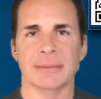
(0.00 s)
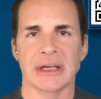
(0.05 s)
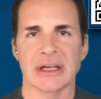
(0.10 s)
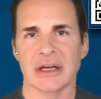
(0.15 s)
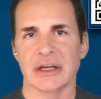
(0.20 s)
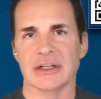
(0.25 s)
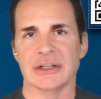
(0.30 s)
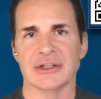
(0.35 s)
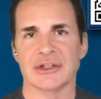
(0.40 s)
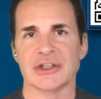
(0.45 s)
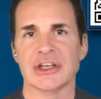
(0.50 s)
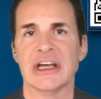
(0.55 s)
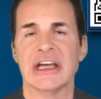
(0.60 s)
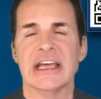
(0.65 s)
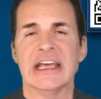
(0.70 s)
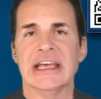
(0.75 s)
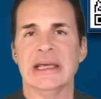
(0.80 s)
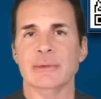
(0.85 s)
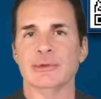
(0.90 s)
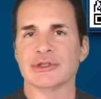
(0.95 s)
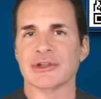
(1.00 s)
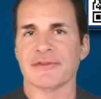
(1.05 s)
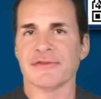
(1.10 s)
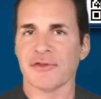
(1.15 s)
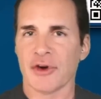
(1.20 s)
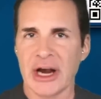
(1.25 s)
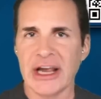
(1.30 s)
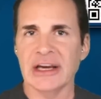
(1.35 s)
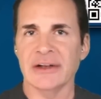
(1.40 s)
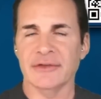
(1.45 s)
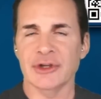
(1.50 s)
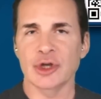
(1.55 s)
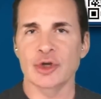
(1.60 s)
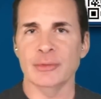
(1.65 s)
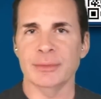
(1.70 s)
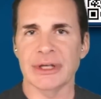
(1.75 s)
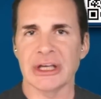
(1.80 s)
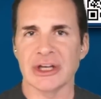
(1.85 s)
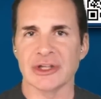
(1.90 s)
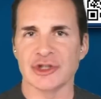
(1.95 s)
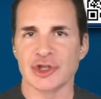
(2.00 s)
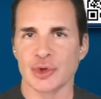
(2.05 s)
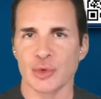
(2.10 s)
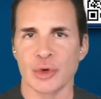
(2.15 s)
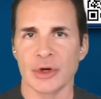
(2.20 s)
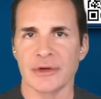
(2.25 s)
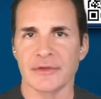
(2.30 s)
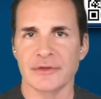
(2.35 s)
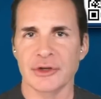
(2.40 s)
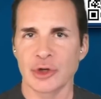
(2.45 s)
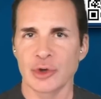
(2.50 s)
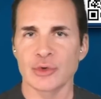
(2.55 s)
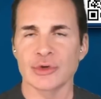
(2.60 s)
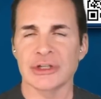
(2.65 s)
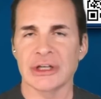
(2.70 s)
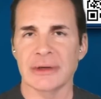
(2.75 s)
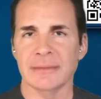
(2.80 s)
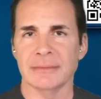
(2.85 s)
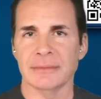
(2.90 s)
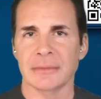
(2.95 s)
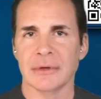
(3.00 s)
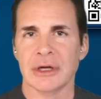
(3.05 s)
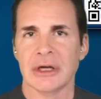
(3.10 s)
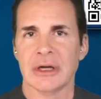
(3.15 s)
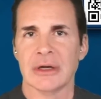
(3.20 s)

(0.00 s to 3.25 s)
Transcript: Because he was afraid of you. Because you would have nuked him.